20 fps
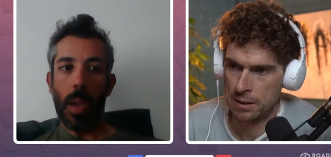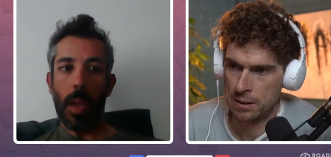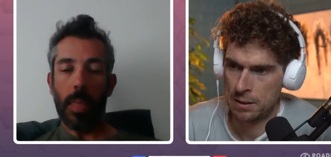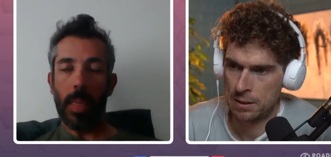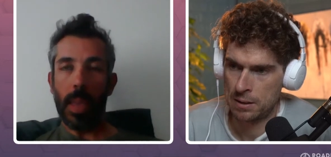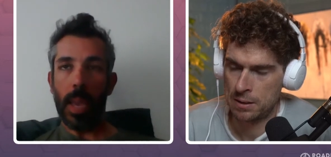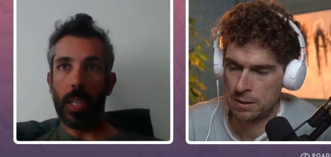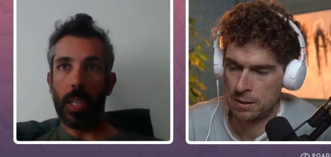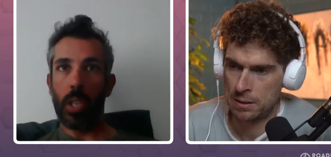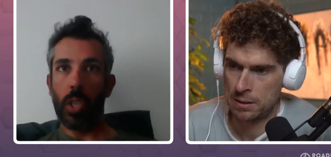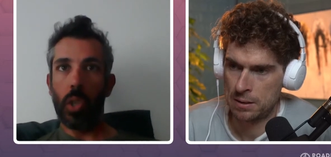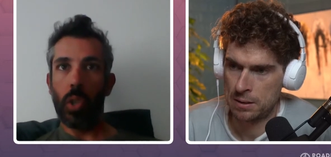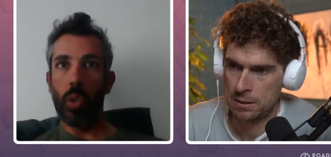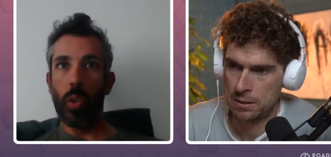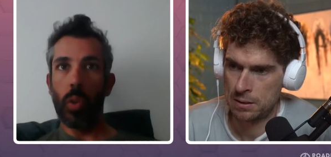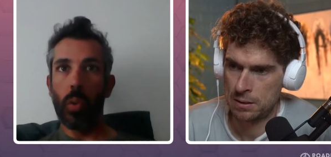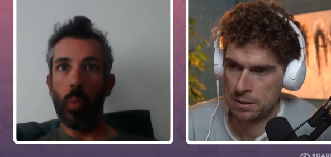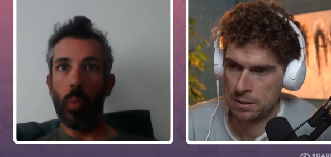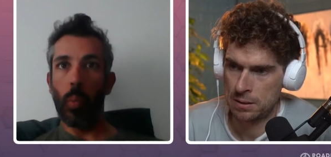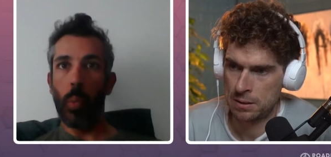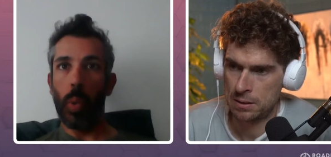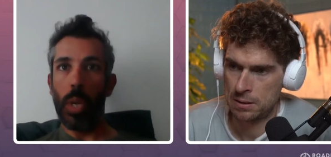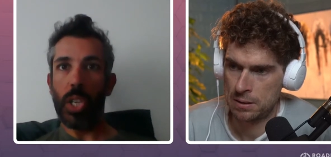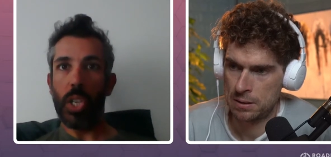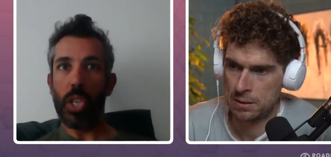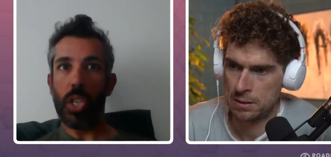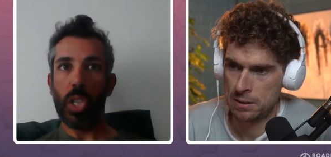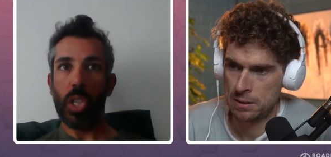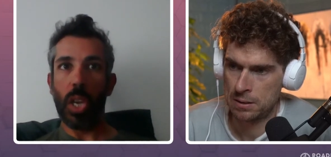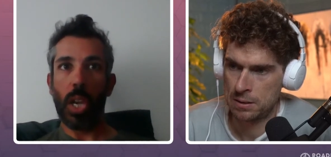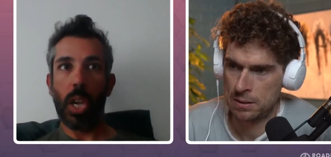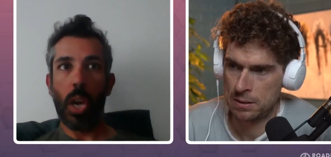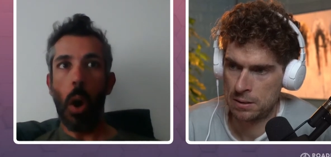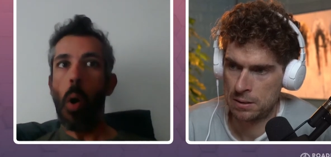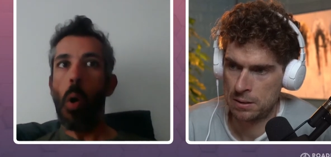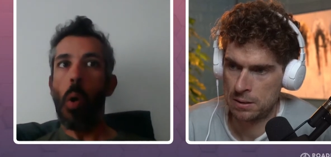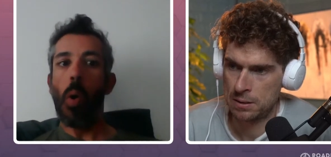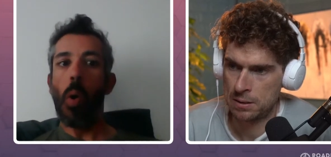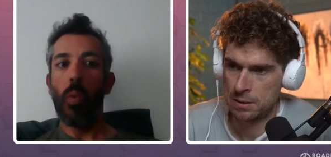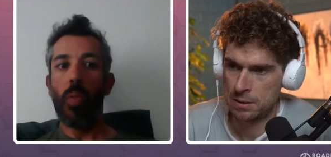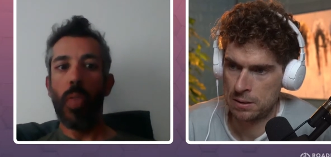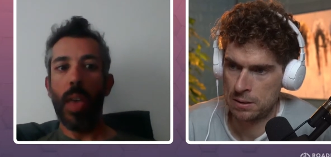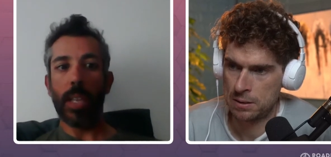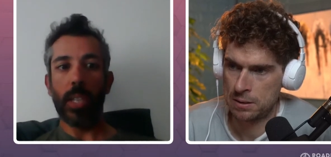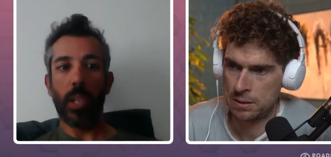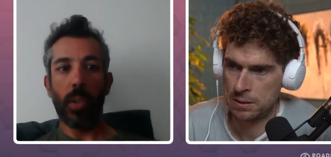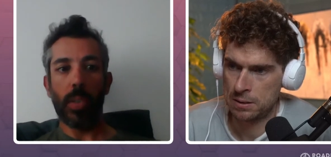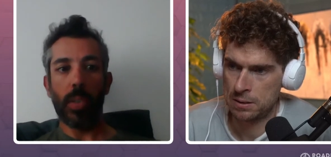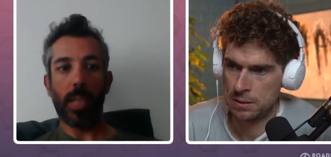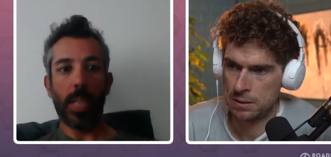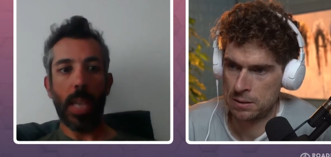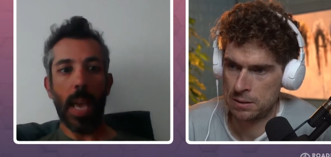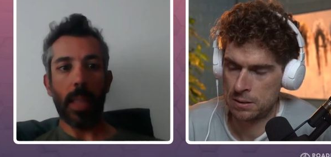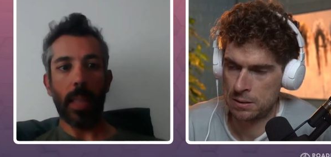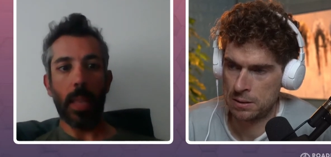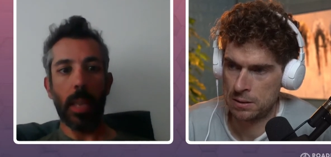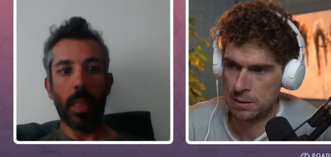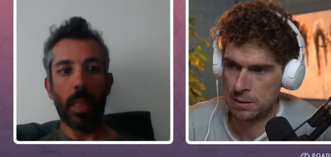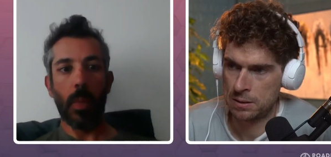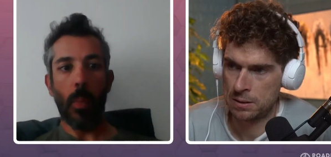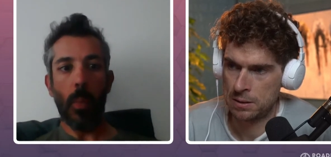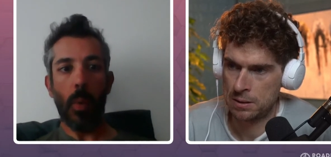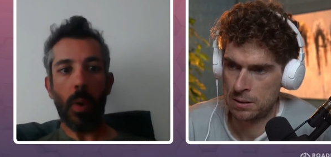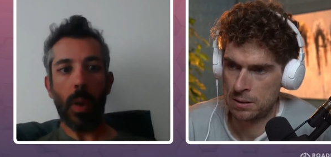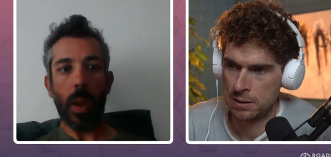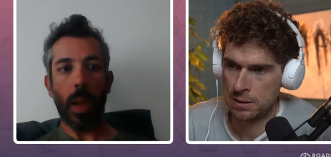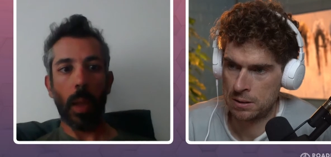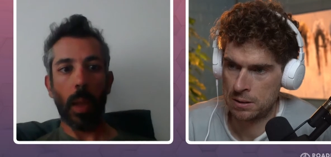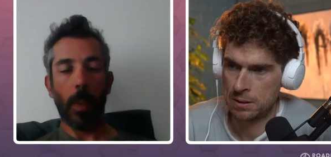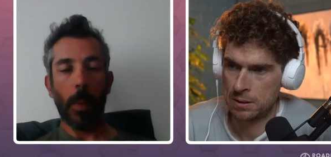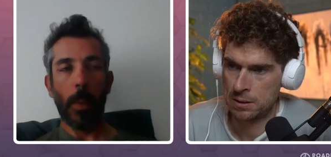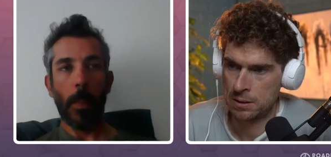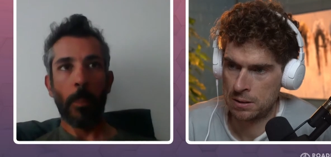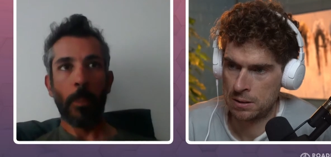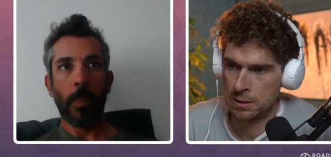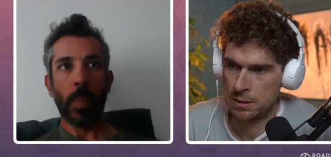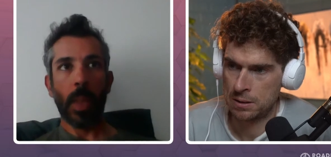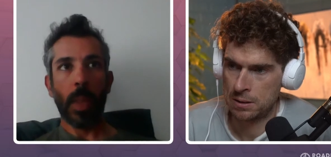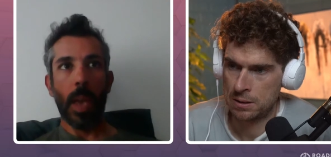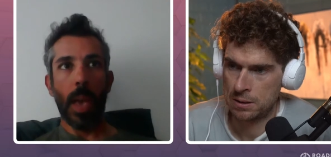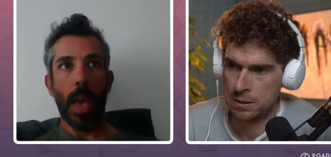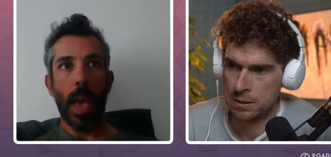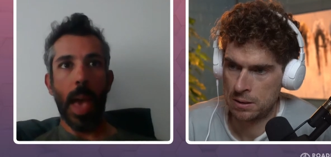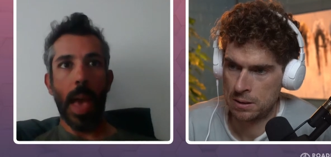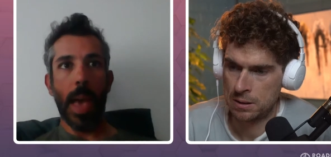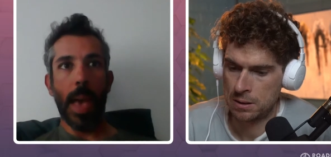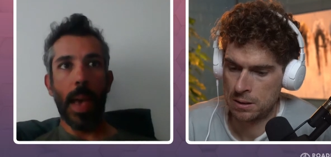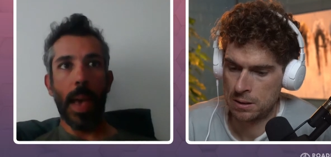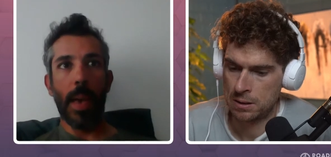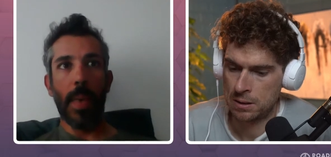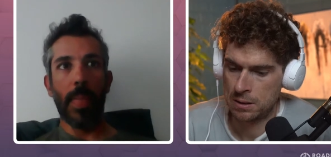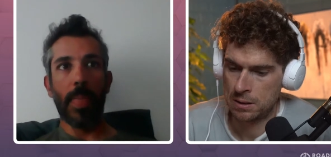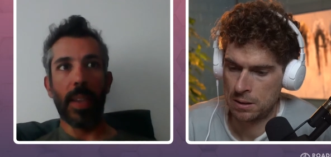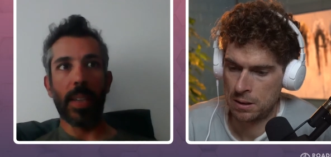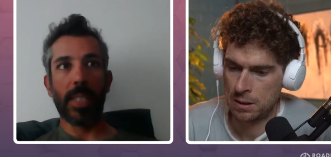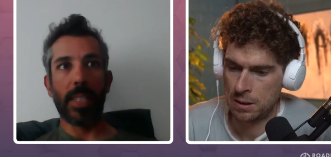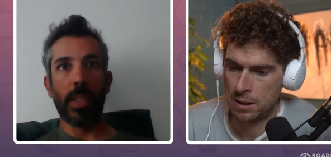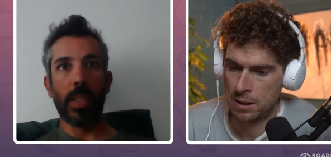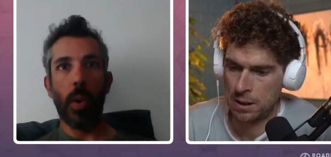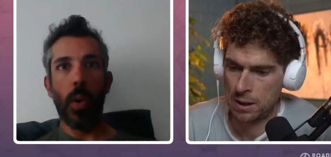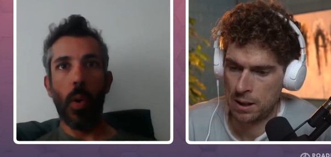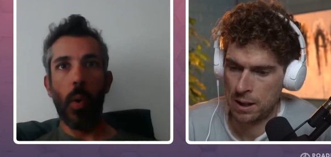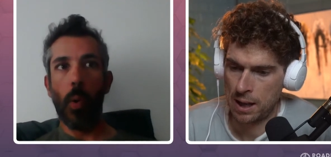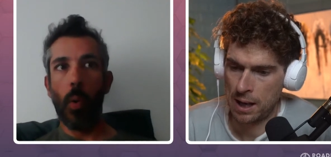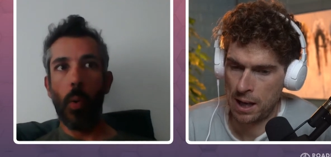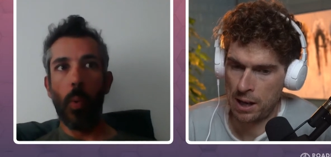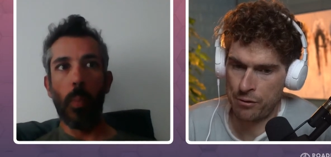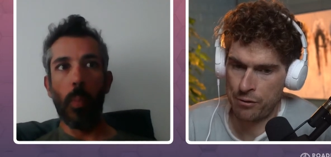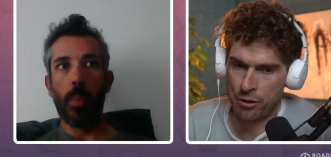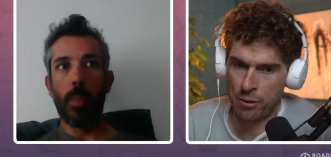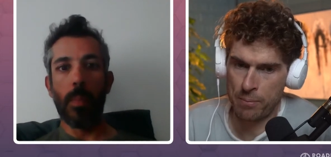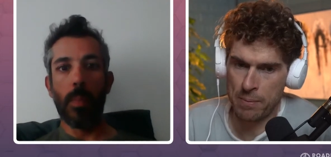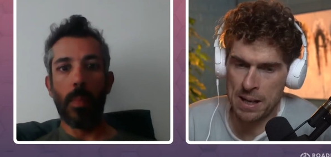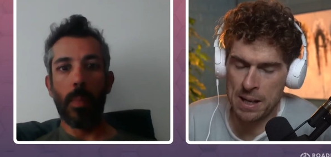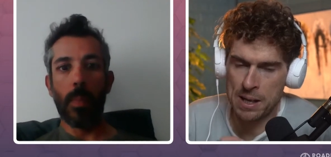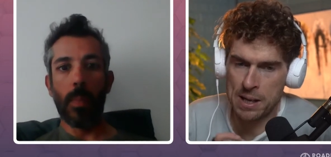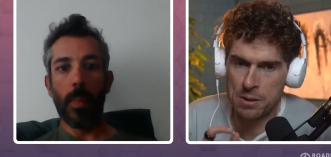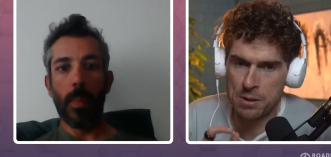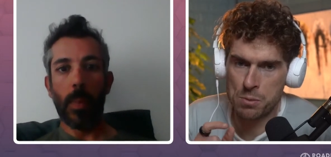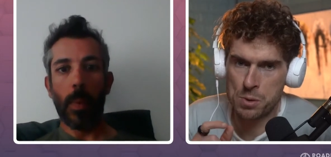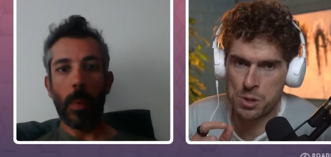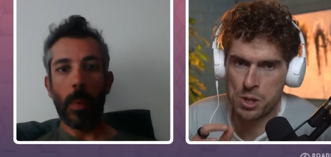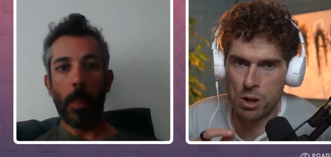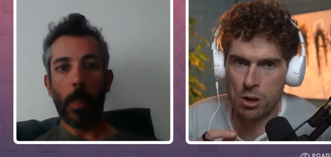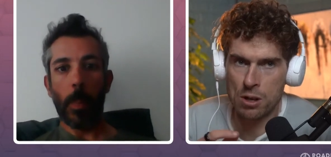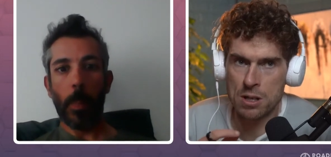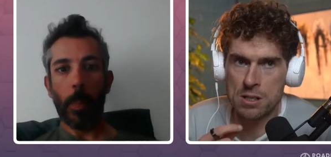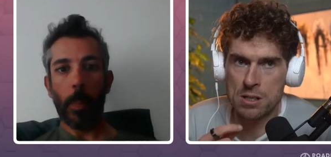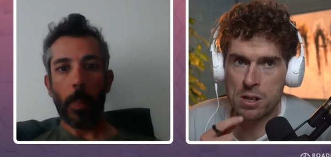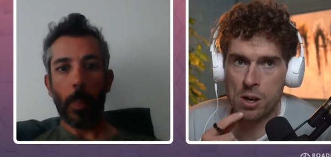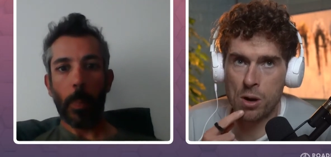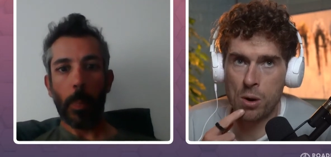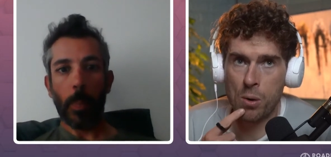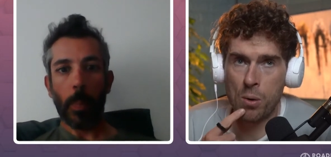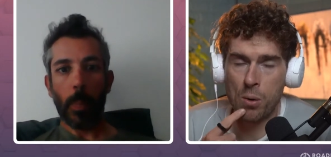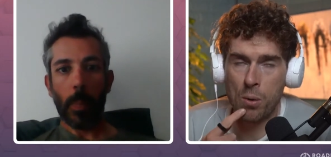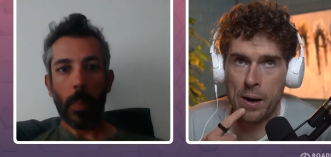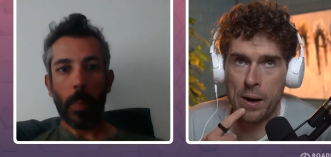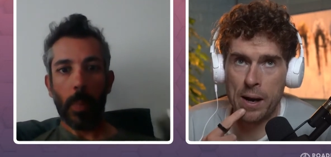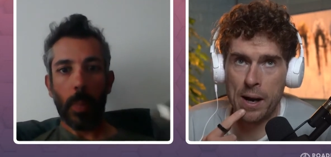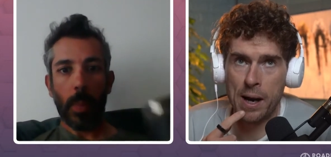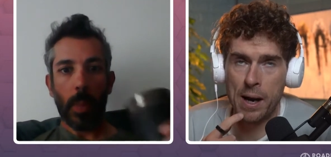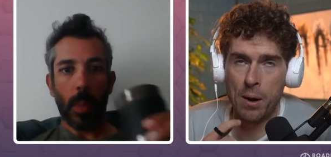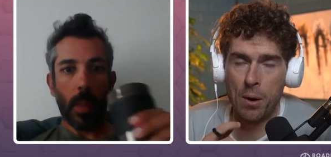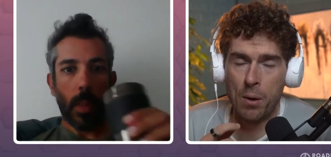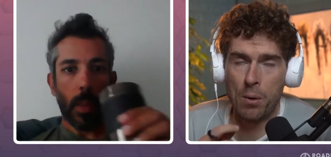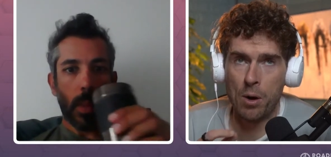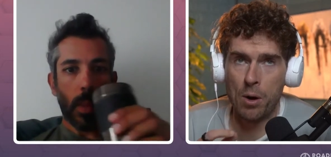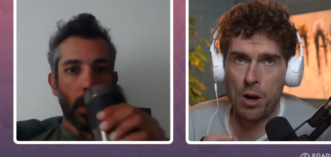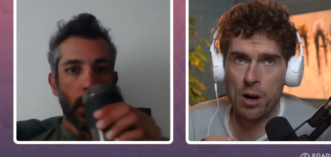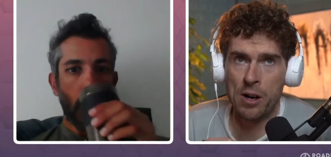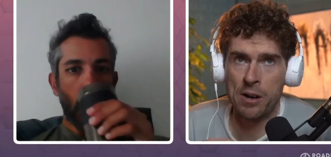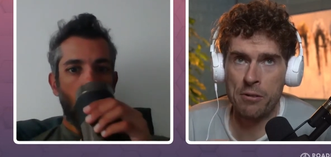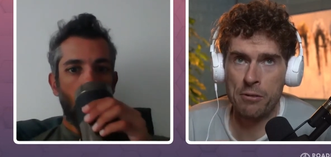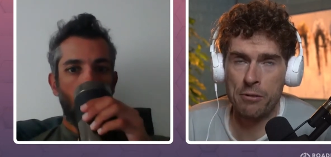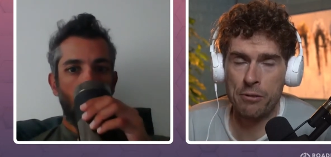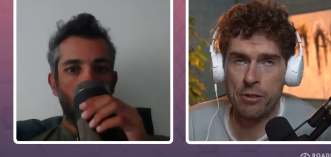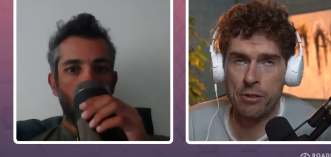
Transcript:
Speaker 1: that you reach the goal that you set in the morning. And there's no. And for me,
Speaker 2: it was also uh, kind of